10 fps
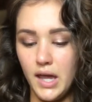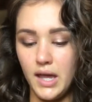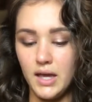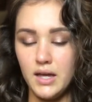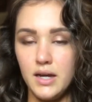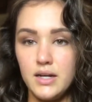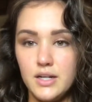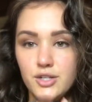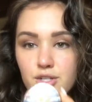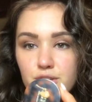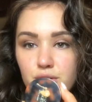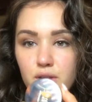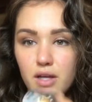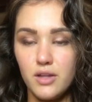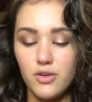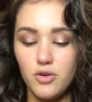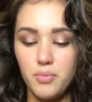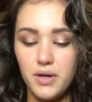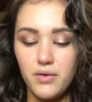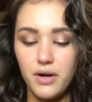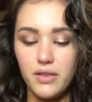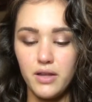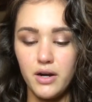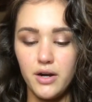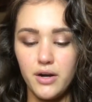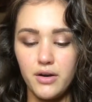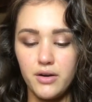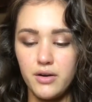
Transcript: And I just do like a little bit right there.